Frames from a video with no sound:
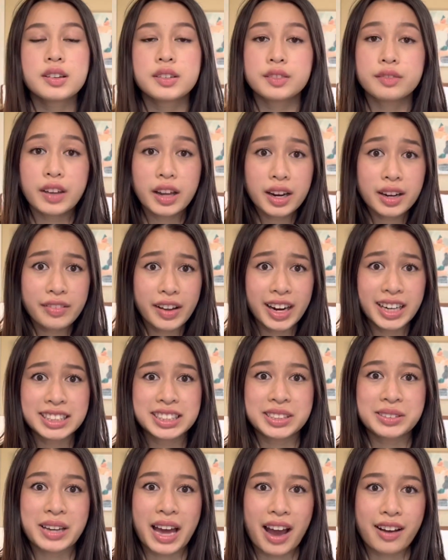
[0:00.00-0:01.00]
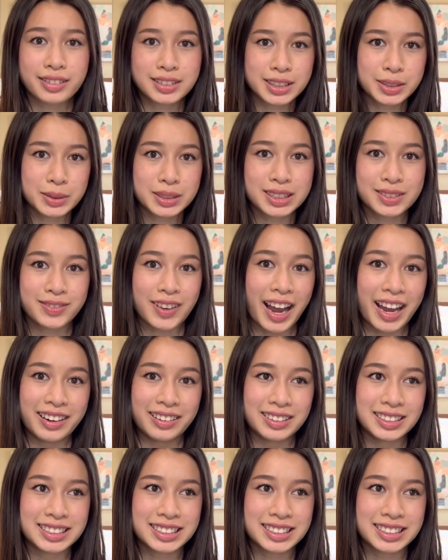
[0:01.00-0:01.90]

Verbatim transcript: Very, very soon after was final.